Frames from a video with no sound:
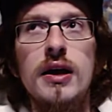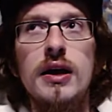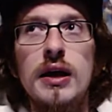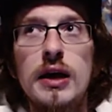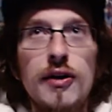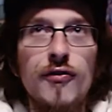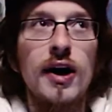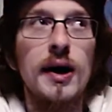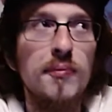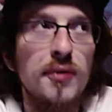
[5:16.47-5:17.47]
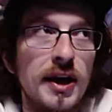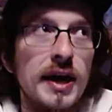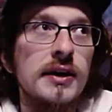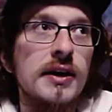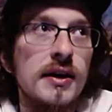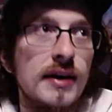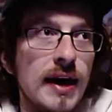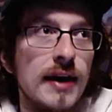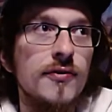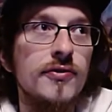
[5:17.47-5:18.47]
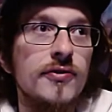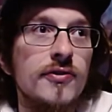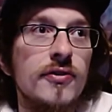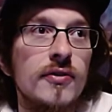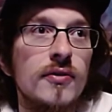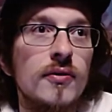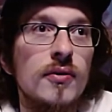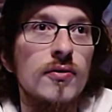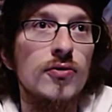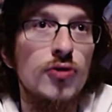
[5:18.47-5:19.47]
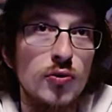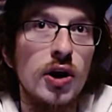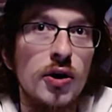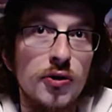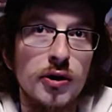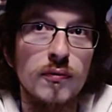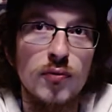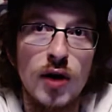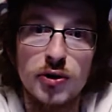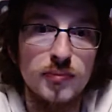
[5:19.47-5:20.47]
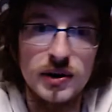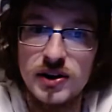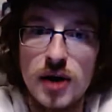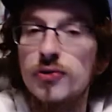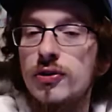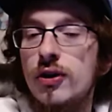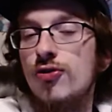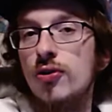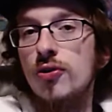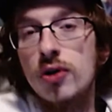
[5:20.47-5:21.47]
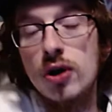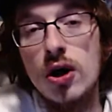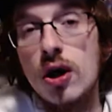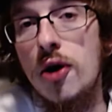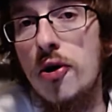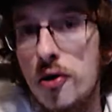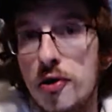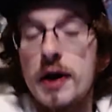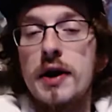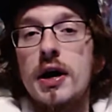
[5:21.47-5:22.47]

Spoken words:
if I'm playing against two-color Ronald McDonald Control, then